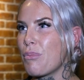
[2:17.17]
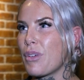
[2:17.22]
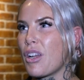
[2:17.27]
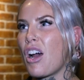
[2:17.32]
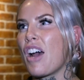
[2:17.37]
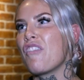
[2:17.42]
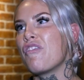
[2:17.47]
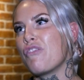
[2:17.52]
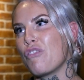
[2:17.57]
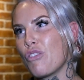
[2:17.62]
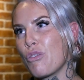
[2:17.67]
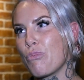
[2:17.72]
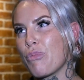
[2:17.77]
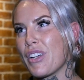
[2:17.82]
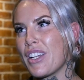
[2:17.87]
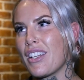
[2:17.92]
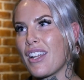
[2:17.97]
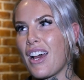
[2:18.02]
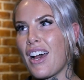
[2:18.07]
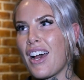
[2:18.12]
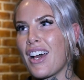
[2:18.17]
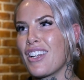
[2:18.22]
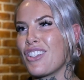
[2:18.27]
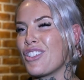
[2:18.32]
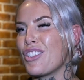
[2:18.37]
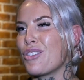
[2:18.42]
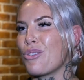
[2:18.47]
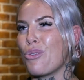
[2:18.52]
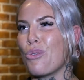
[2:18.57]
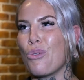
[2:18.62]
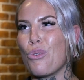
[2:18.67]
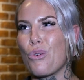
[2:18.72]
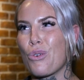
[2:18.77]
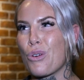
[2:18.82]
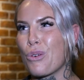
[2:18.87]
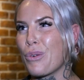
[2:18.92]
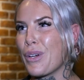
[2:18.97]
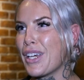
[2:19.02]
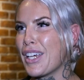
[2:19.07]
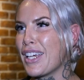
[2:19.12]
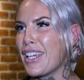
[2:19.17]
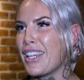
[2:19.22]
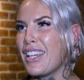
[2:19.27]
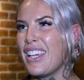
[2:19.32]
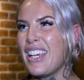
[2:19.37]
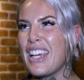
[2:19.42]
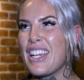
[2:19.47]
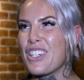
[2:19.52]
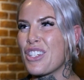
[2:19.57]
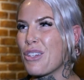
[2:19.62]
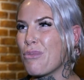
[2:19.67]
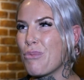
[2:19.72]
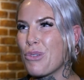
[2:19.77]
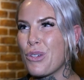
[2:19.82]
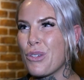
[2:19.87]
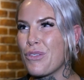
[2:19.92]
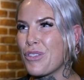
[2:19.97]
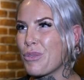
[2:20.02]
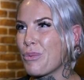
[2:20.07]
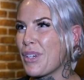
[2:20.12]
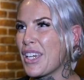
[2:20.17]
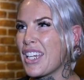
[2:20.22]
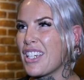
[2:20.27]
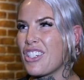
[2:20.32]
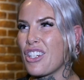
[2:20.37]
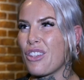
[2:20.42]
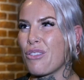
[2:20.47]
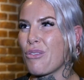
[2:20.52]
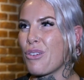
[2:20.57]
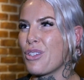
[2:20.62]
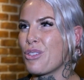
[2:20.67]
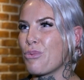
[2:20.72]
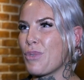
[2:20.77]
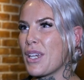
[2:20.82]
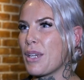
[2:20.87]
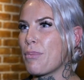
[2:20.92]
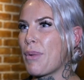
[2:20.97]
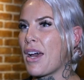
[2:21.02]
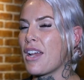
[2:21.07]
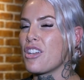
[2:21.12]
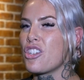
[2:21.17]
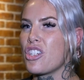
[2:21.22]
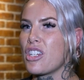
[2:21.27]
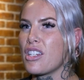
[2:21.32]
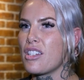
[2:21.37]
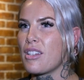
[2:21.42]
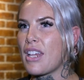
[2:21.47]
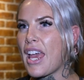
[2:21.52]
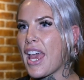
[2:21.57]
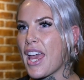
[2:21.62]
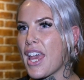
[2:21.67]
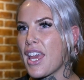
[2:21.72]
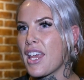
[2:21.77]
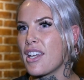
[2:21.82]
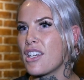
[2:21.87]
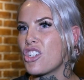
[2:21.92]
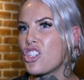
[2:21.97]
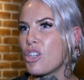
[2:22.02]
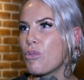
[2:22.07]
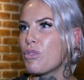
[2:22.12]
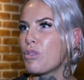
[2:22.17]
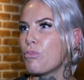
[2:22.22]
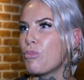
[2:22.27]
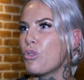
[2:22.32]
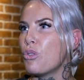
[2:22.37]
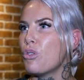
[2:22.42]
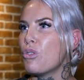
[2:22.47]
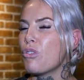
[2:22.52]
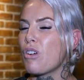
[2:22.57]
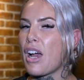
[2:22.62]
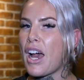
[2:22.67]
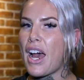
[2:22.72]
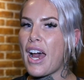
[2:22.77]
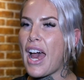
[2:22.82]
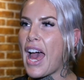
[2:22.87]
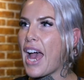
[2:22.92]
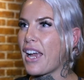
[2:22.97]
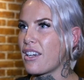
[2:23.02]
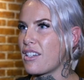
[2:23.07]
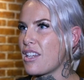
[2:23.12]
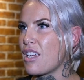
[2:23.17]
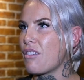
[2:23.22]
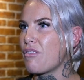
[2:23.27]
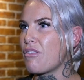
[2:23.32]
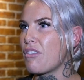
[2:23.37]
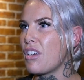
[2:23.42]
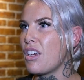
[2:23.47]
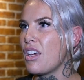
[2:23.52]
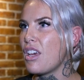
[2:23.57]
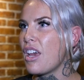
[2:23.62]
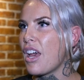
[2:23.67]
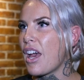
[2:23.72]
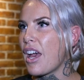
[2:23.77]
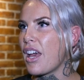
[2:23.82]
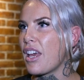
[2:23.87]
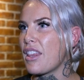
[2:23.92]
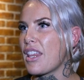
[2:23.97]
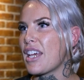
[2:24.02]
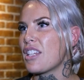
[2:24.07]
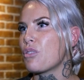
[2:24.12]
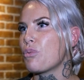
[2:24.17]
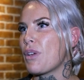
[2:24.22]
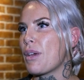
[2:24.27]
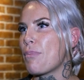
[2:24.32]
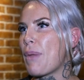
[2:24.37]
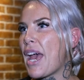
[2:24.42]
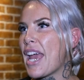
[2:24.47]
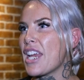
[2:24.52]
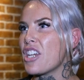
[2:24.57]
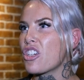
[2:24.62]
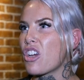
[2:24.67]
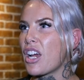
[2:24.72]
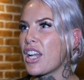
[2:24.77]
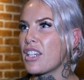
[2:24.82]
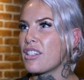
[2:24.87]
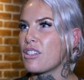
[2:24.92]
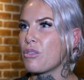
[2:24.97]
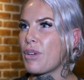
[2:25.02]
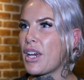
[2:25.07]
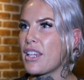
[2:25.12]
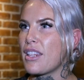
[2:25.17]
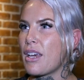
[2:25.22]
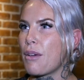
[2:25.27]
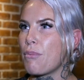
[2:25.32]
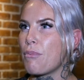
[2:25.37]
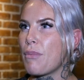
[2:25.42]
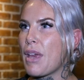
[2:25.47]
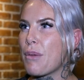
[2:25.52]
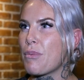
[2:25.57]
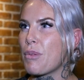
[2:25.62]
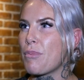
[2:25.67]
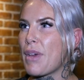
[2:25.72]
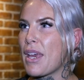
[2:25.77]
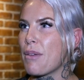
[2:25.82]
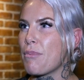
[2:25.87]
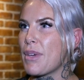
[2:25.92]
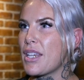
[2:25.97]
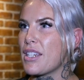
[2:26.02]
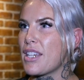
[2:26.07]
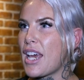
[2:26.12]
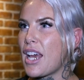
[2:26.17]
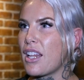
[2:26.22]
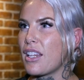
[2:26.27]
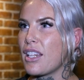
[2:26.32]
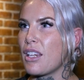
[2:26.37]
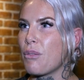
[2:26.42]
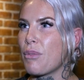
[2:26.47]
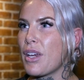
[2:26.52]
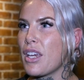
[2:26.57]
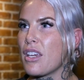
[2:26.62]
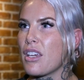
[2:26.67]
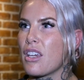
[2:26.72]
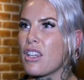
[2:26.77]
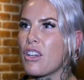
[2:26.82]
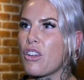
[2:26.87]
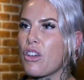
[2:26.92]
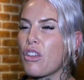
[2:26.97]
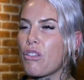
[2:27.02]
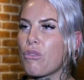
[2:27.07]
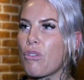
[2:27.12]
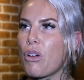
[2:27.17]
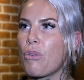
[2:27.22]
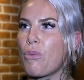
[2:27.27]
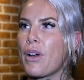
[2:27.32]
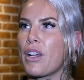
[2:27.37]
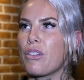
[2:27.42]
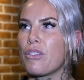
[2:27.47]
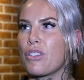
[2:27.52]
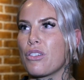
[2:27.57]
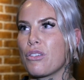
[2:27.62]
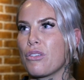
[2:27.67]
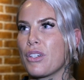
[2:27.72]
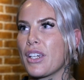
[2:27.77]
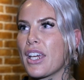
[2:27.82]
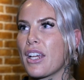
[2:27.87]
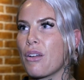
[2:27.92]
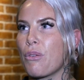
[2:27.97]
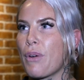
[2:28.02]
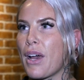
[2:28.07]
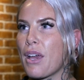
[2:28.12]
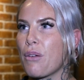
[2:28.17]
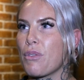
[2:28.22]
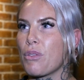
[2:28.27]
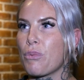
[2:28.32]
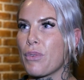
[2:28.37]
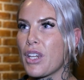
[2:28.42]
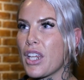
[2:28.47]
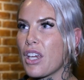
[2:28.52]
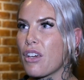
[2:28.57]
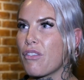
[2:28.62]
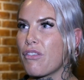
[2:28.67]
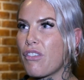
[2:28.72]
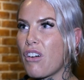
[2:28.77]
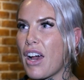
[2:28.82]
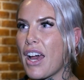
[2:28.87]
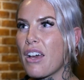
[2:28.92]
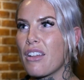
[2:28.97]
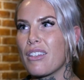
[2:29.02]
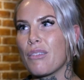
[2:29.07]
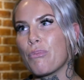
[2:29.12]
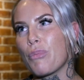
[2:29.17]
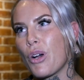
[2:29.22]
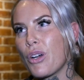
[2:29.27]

But I fought Britton Hart. She's awkward, she moves weird, she throws weird punches, and she was more active. And that's where Paige kind of still had that MMA mentality where you can, you know, throw one or two and get away with winning a fight.